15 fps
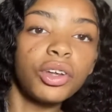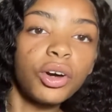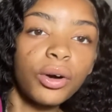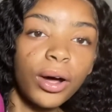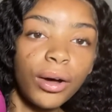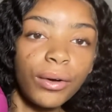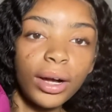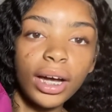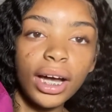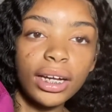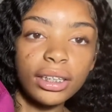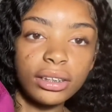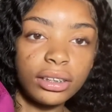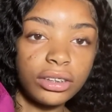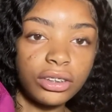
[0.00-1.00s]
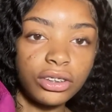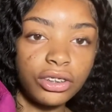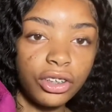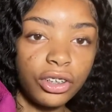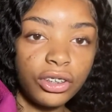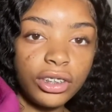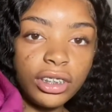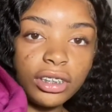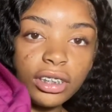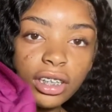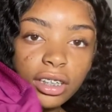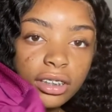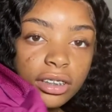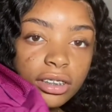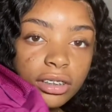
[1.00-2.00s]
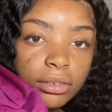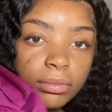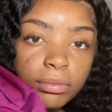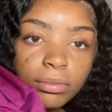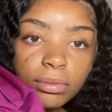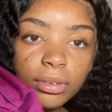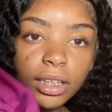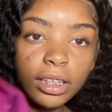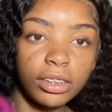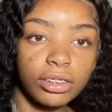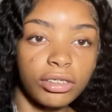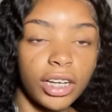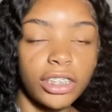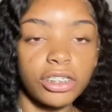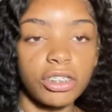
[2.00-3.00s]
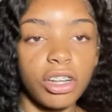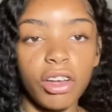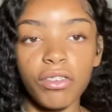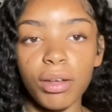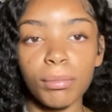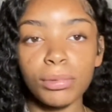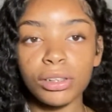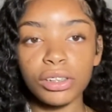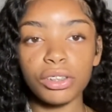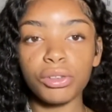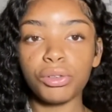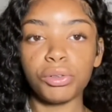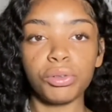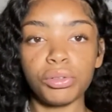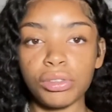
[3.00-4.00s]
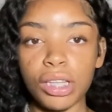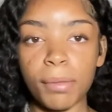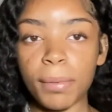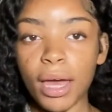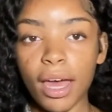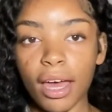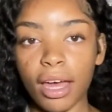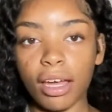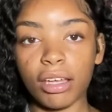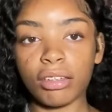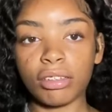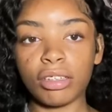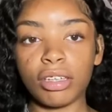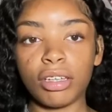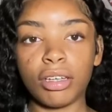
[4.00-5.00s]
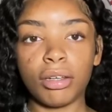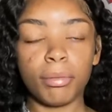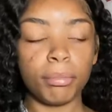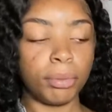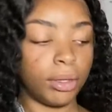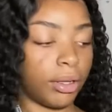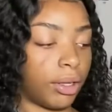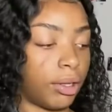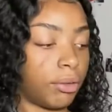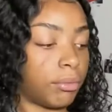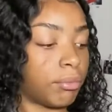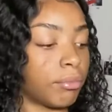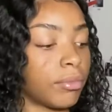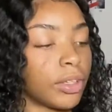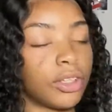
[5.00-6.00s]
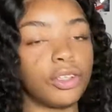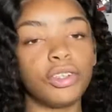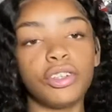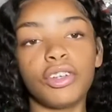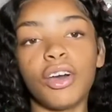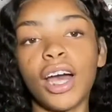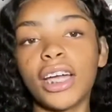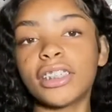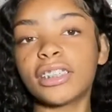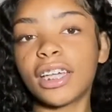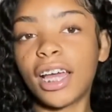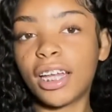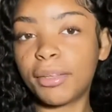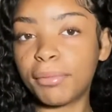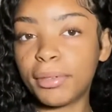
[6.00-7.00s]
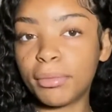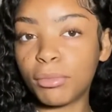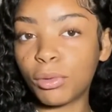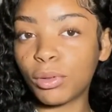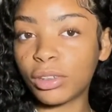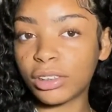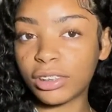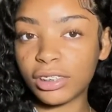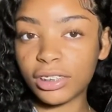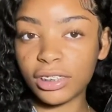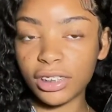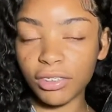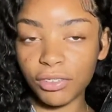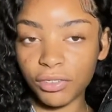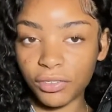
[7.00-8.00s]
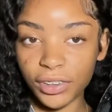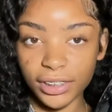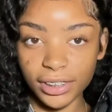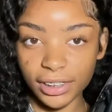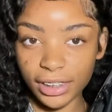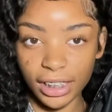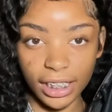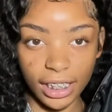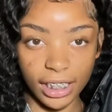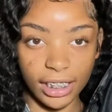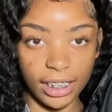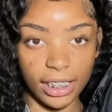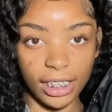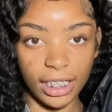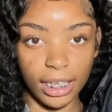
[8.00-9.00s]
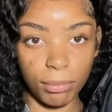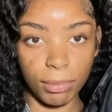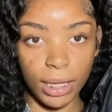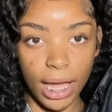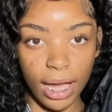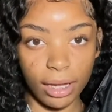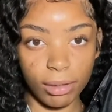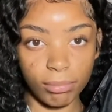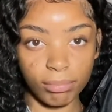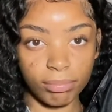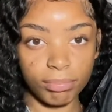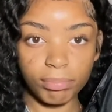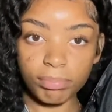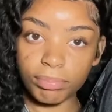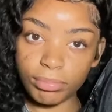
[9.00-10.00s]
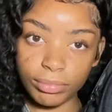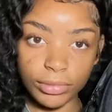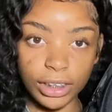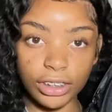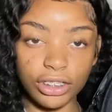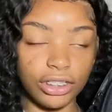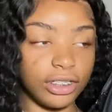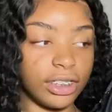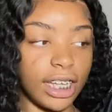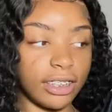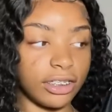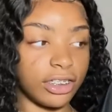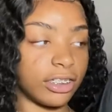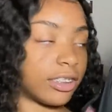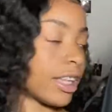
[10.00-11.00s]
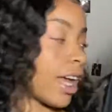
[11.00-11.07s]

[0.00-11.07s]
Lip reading: know how I got it this dirty. Look, the thing is scratching off. I'm gonna still use the bag, but you know, I just had to be more sophisticated and get black. That's just